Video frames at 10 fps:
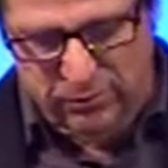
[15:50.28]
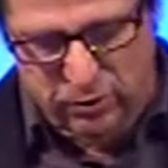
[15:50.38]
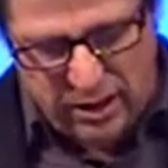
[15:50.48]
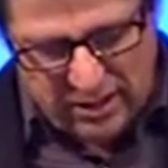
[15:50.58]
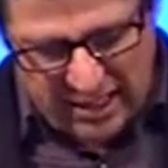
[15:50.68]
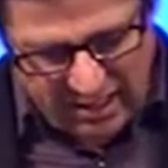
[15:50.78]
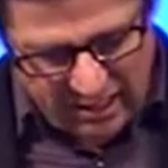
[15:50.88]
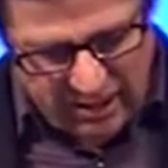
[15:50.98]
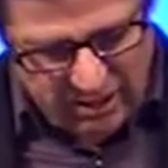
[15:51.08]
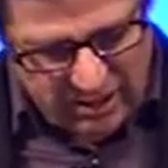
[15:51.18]
If you get that
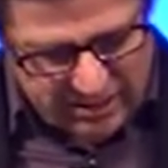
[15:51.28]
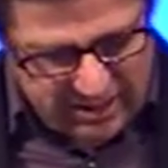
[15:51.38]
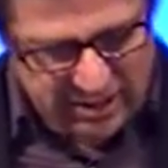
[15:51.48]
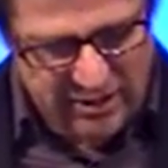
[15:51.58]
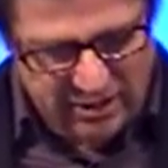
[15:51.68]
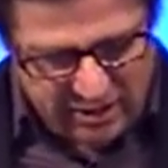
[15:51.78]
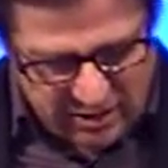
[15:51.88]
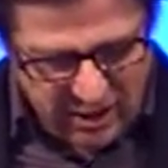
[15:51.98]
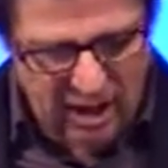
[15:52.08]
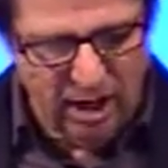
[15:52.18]
letter, it
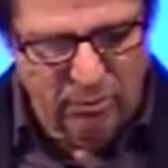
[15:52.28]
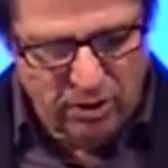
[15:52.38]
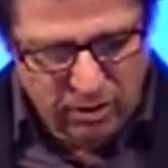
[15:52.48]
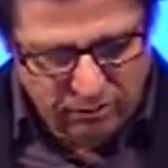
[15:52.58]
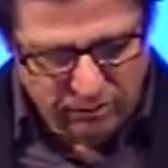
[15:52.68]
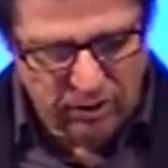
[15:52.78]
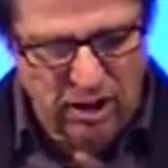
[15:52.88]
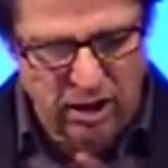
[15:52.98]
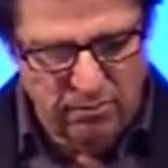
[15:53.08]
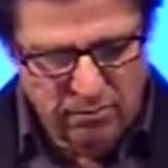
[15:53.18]
didn't come
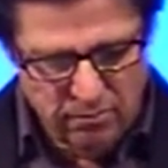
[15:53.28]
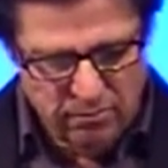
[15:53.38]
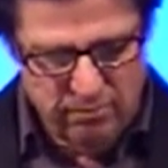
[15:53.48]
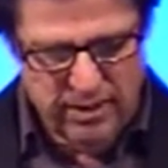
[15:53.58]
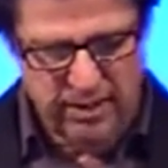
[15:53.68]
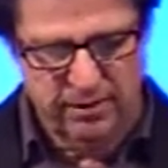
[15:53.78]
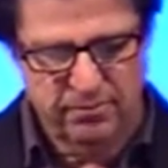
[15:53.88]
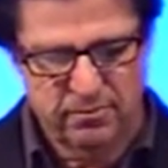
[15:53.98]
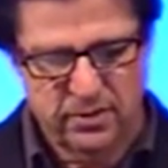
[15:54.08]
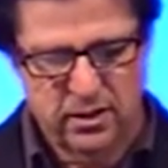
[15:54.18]
from me.
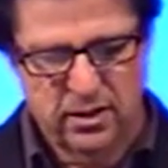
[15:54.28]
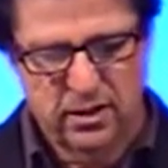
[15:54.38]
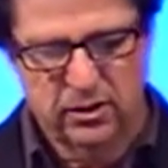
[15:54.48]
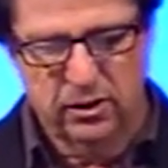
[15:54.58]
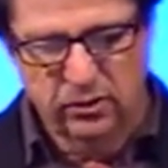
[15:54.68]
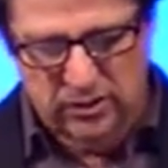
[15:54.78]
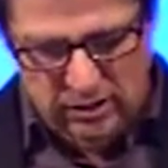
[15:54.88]
So